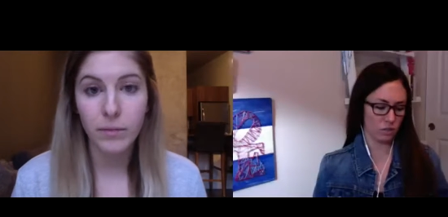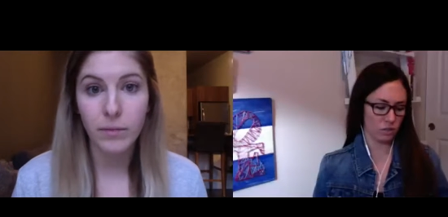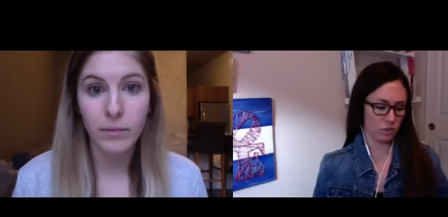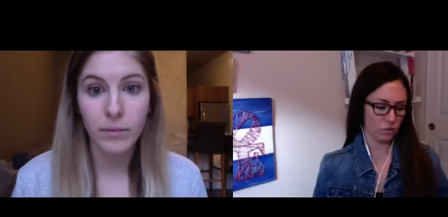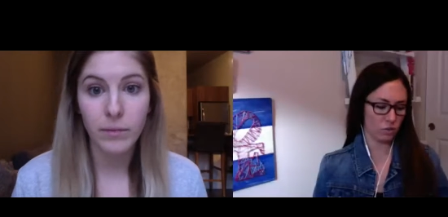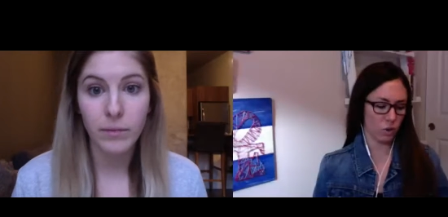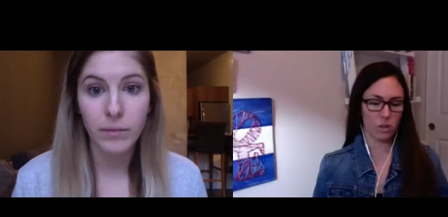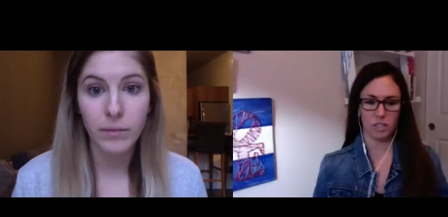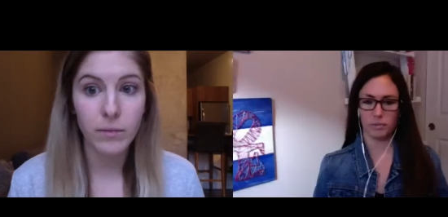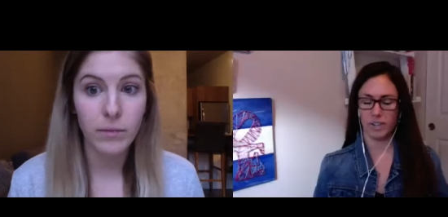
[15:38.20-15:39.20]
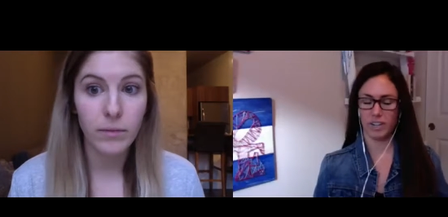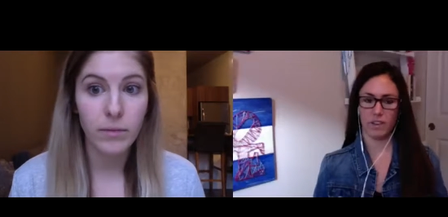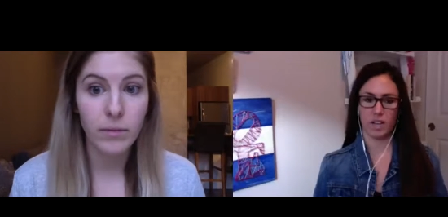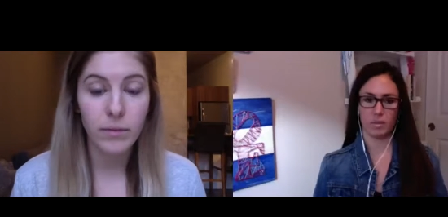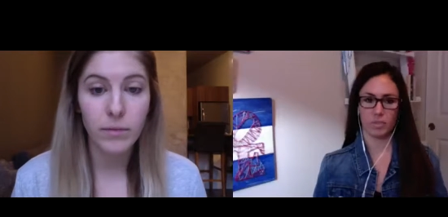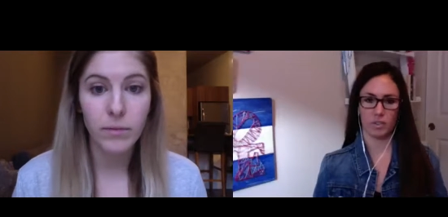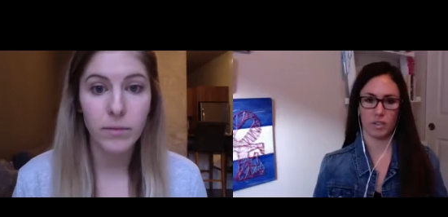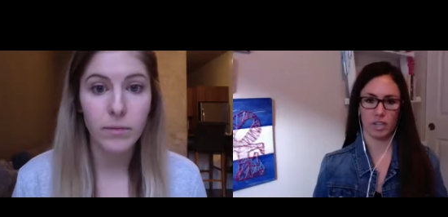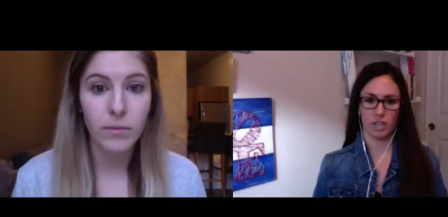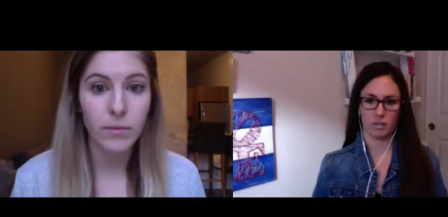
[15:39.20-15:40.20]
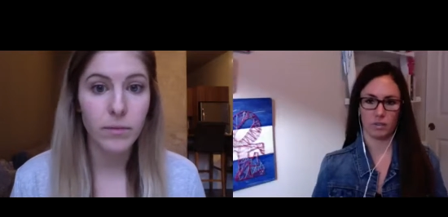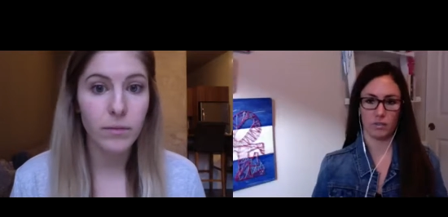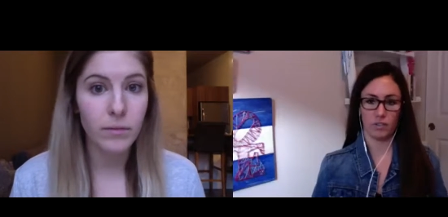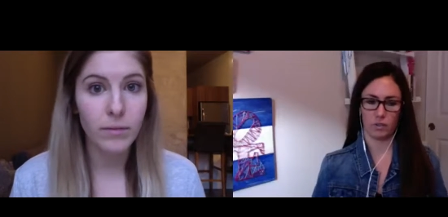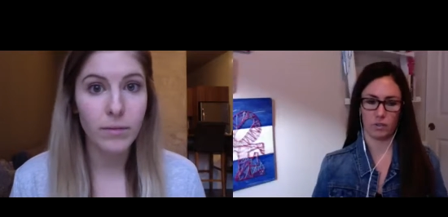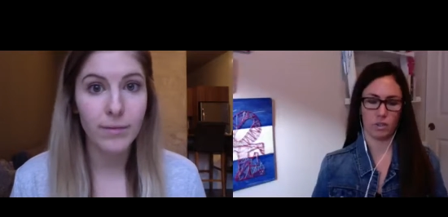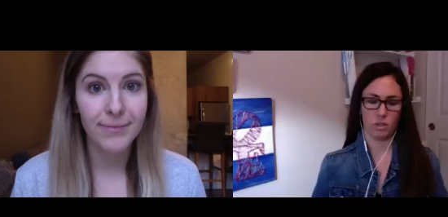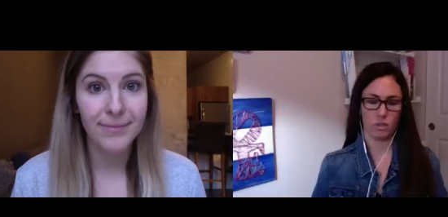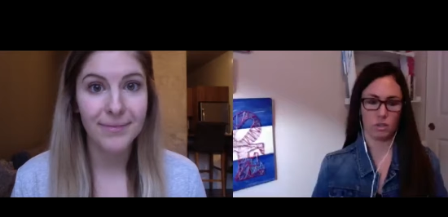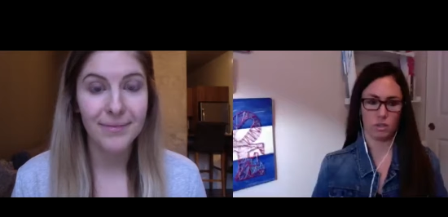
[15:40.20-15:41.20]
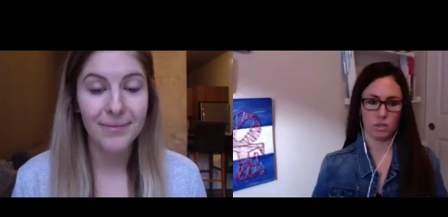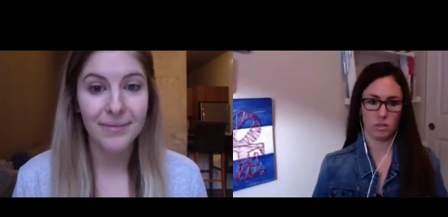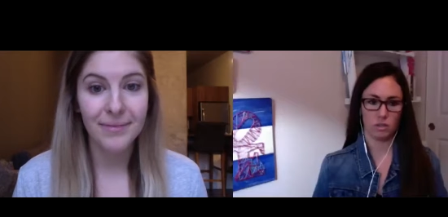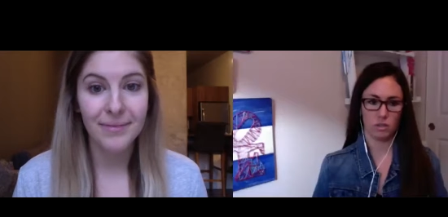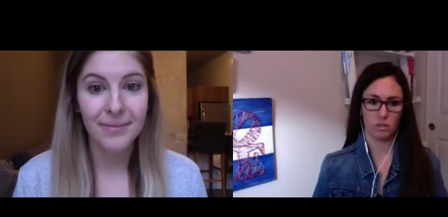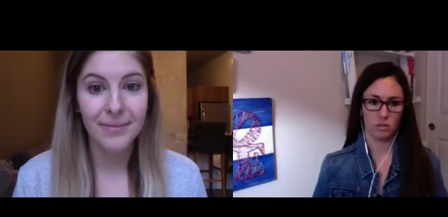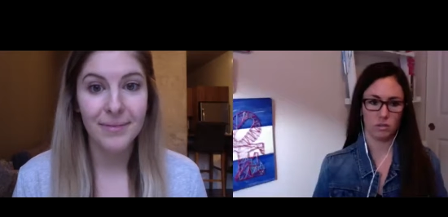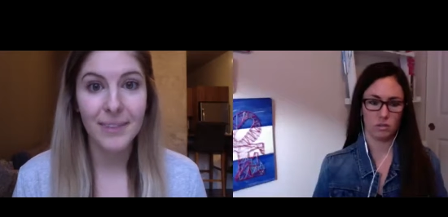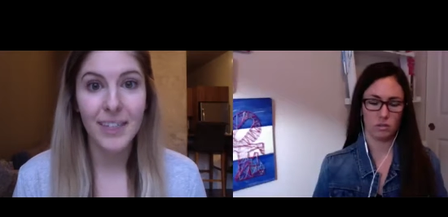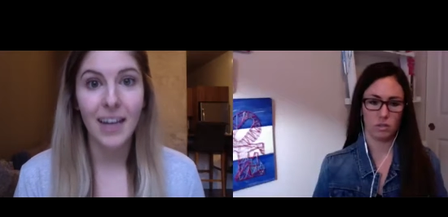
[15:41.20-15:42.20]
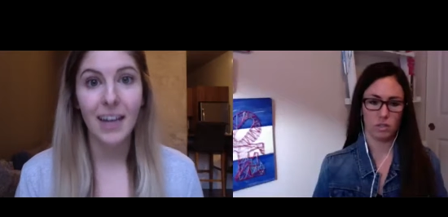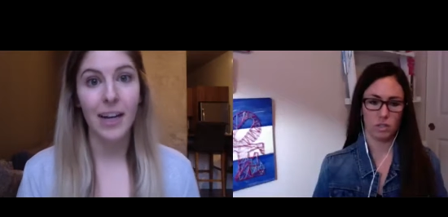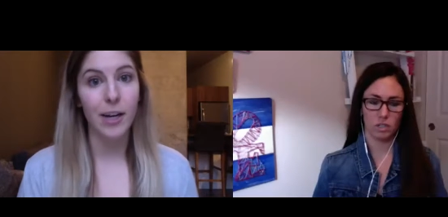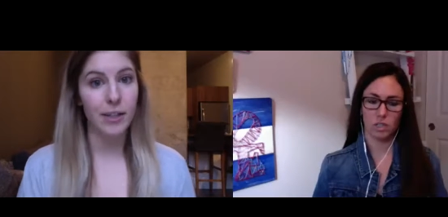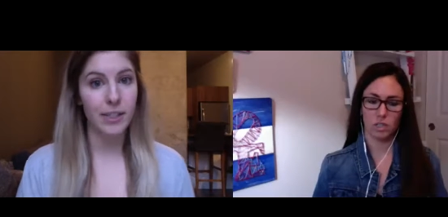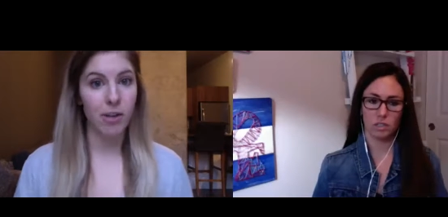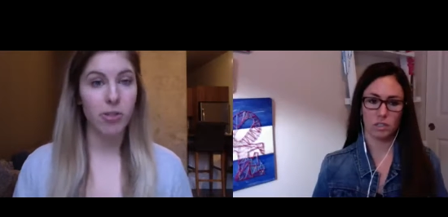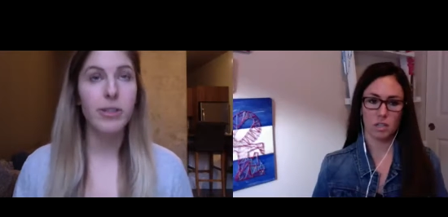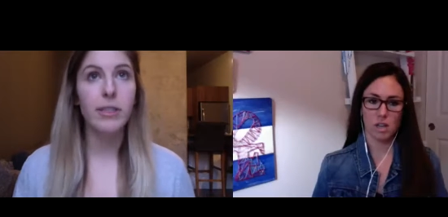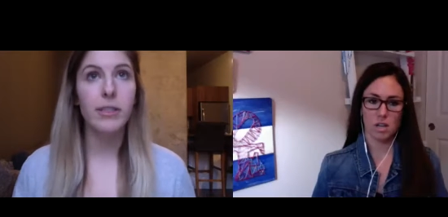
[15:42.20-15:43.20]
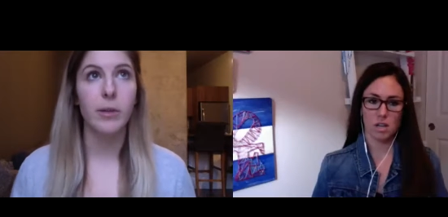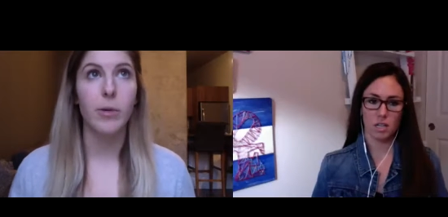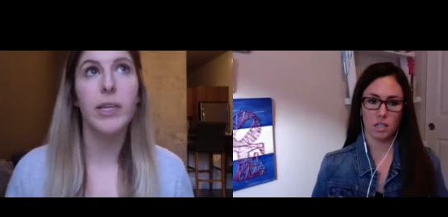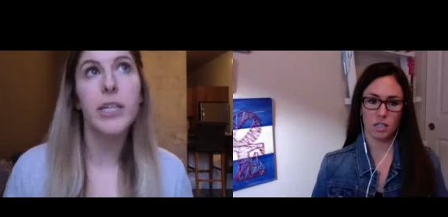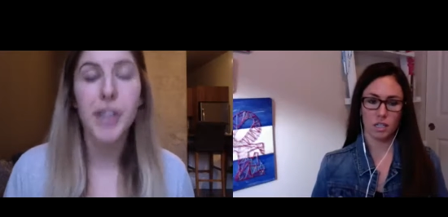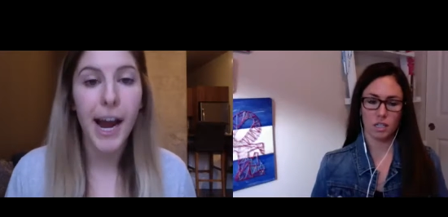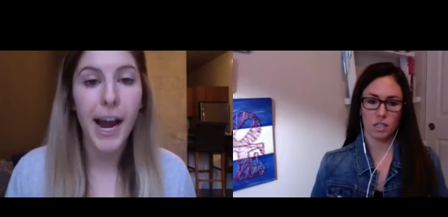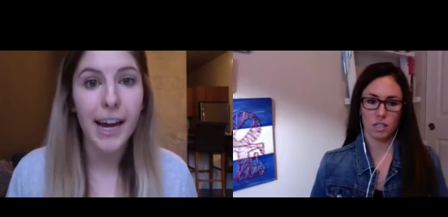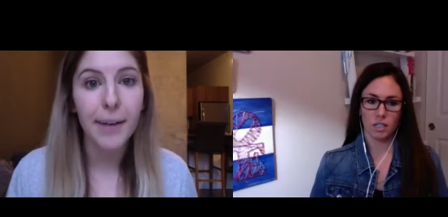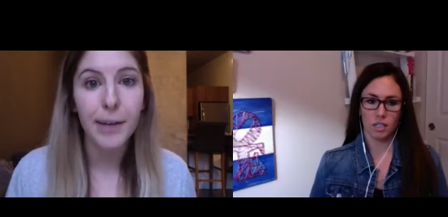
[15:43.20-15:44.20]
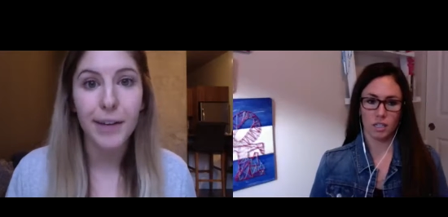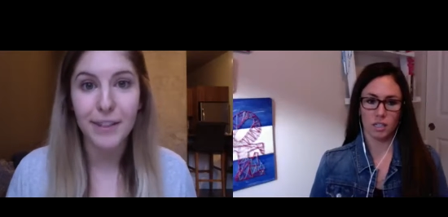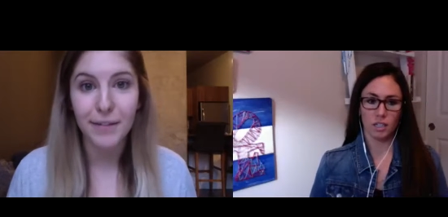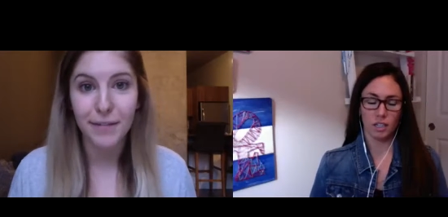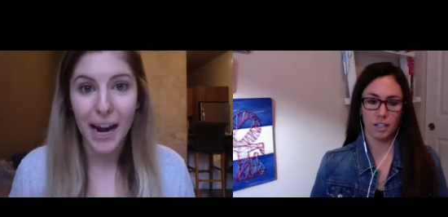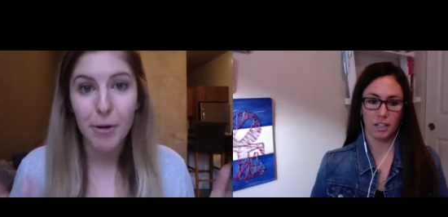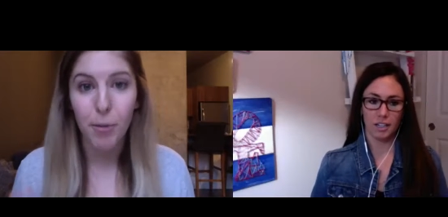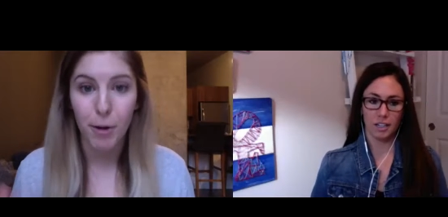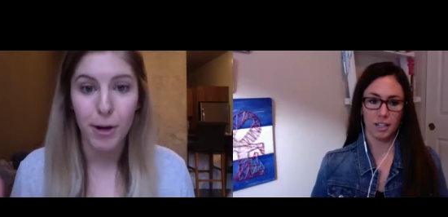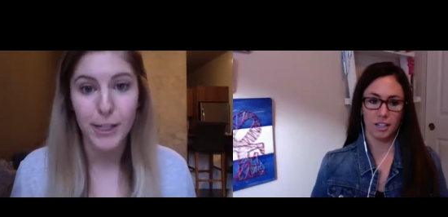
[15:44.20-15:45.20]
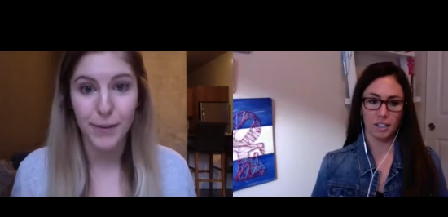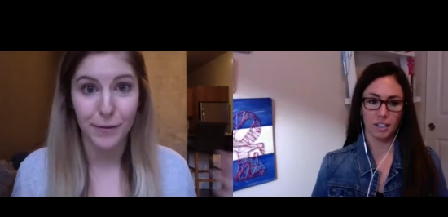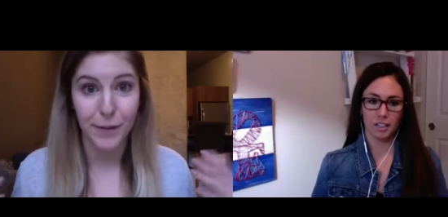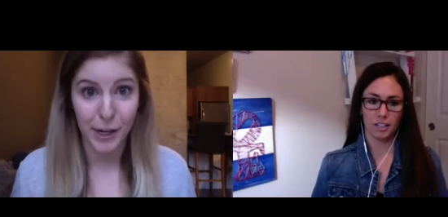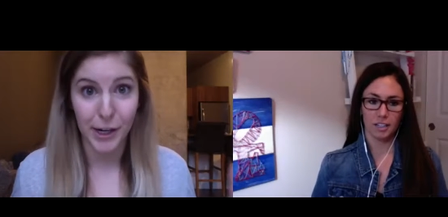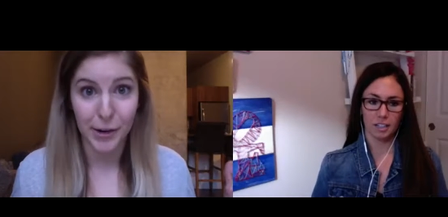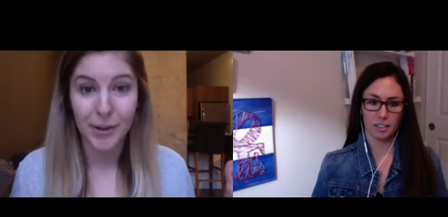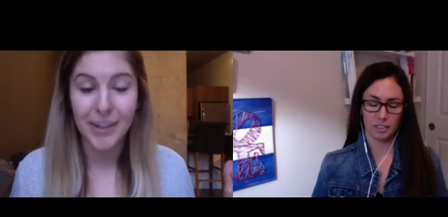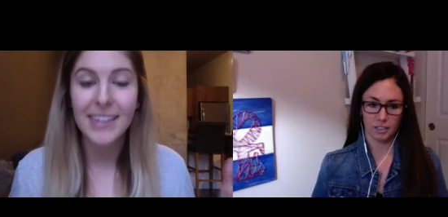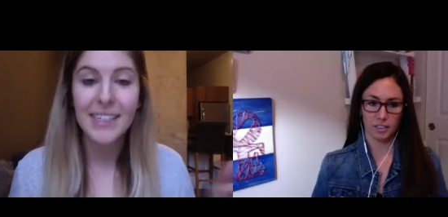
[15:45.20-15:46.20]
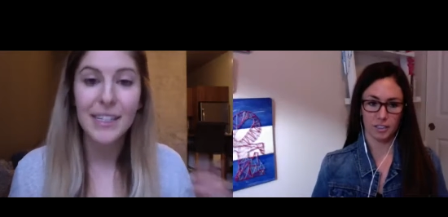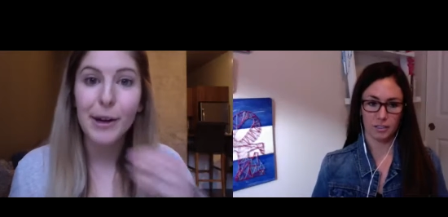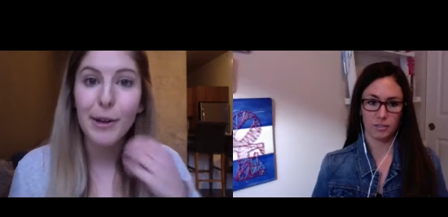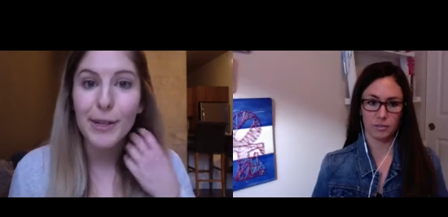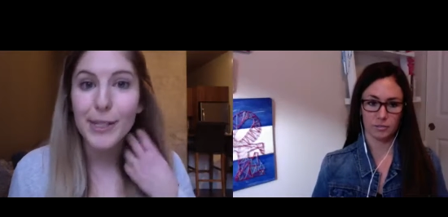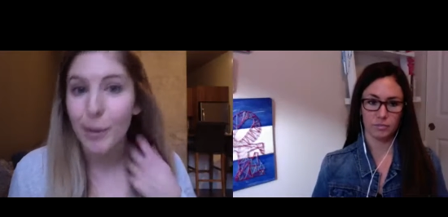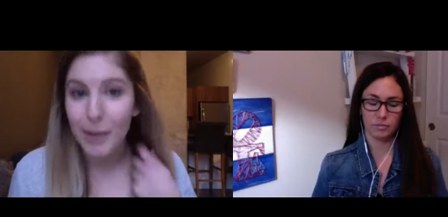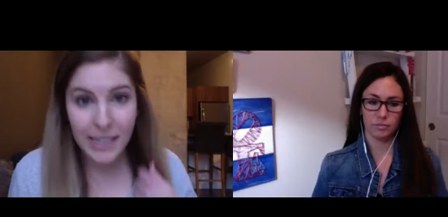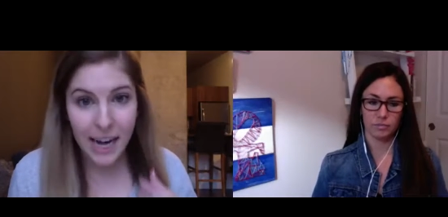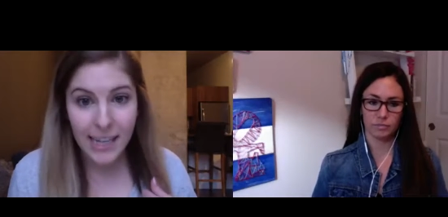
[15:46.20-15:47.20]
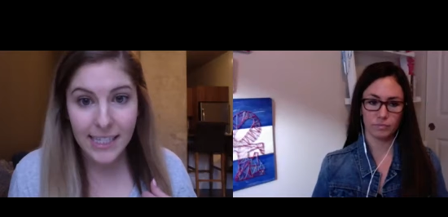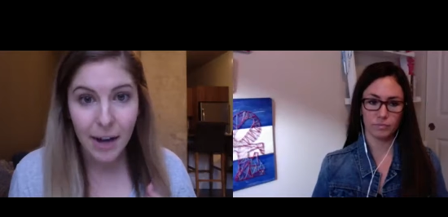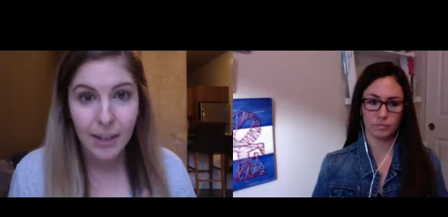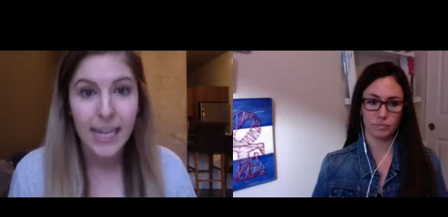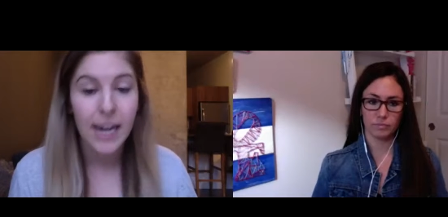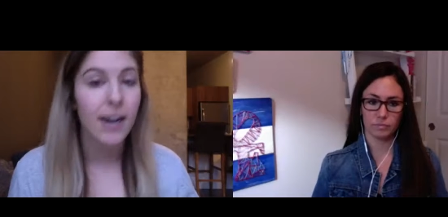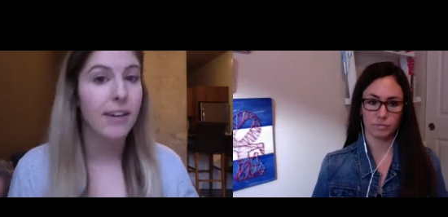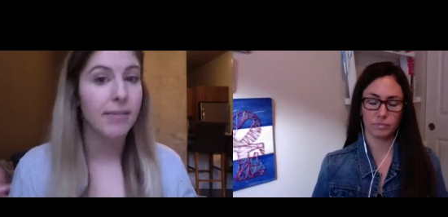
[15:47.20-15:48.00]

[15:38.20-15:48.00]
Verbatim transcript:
Speaker 1: to totally revamp their food?
Speaker 2: I know this sounds so cliche, but you have to find what works for you. So, you know, there's so many diets out there,